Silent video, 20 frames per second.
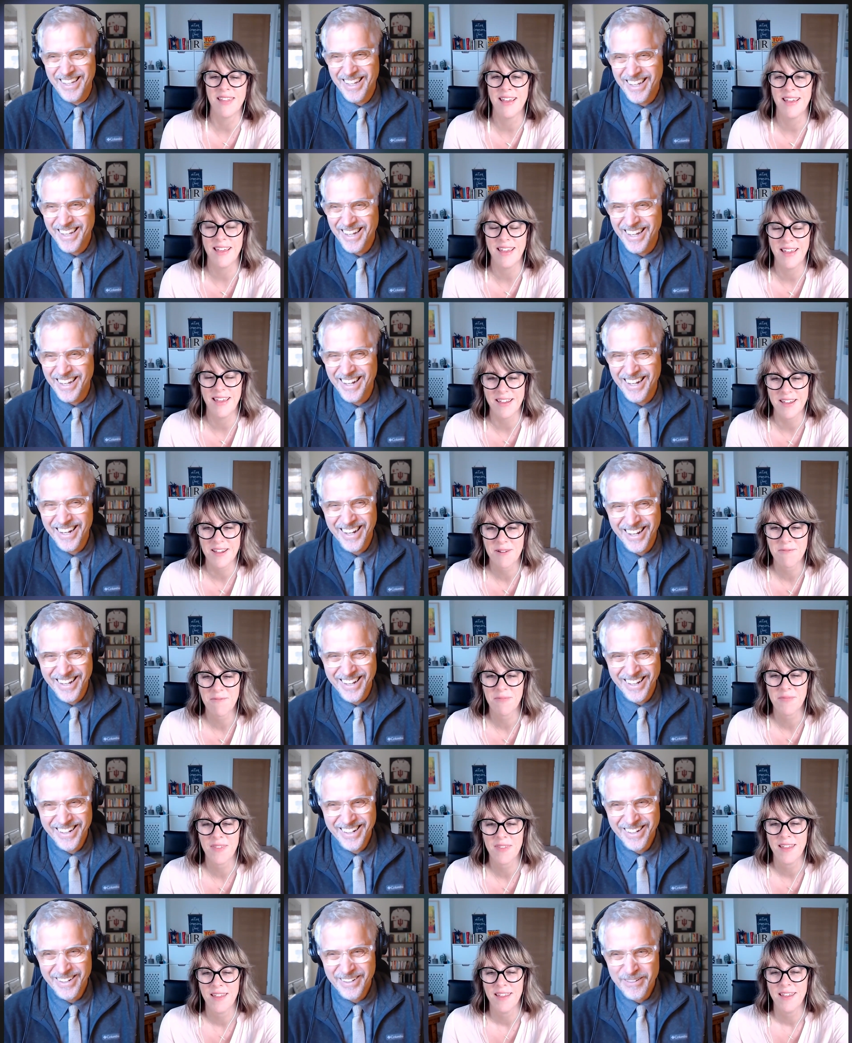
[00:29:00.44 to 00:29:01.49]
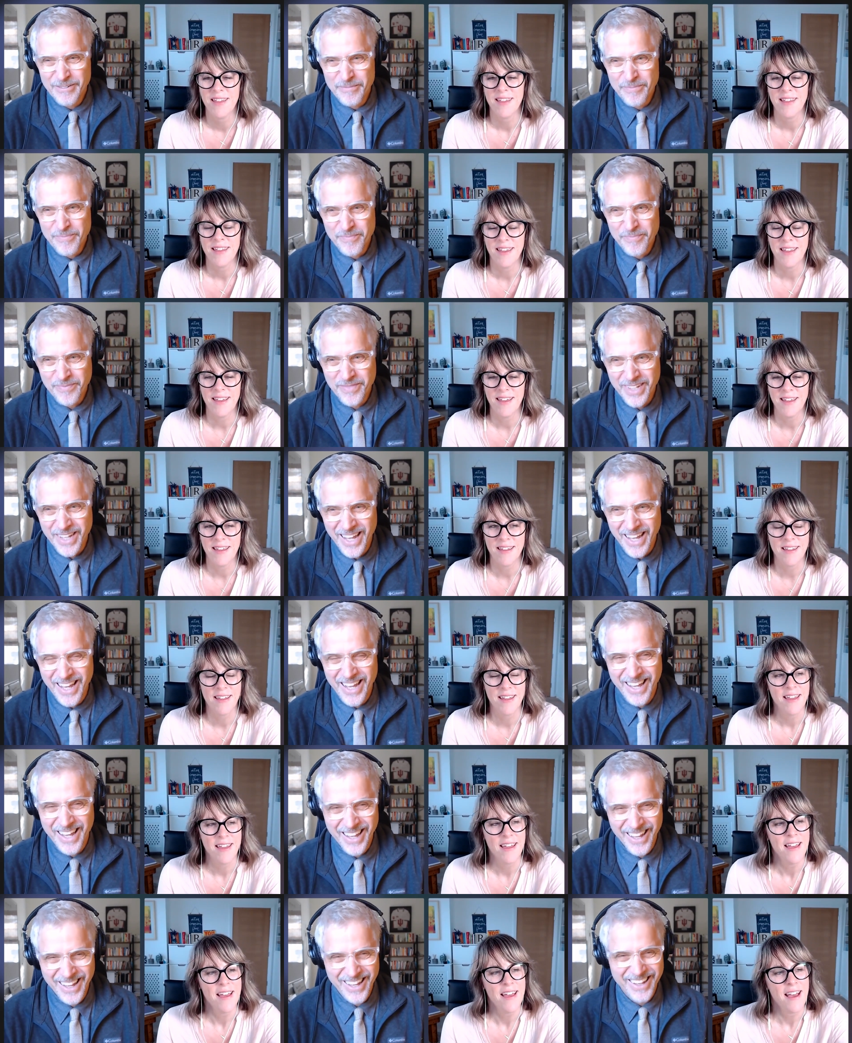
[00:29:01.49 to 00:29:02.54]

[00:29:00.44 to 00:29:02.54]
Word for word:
Speaker 1: yeah, yeah. Yeah.